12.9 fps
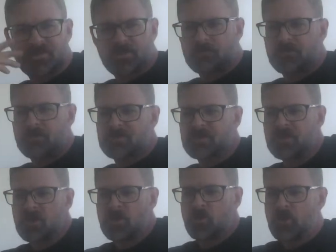surface
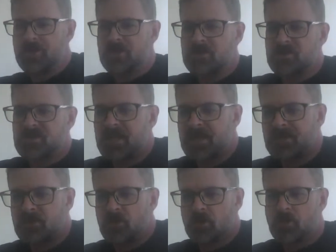when you
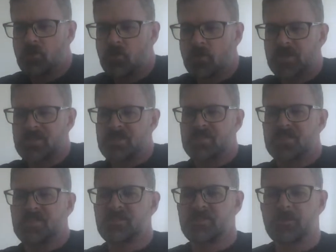understand your correlation
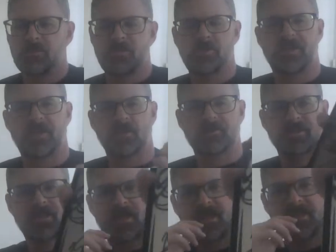system to your galaxy
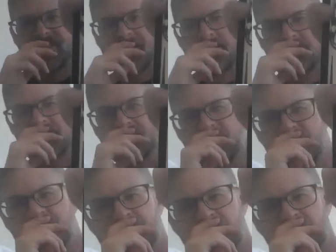line settings, the shift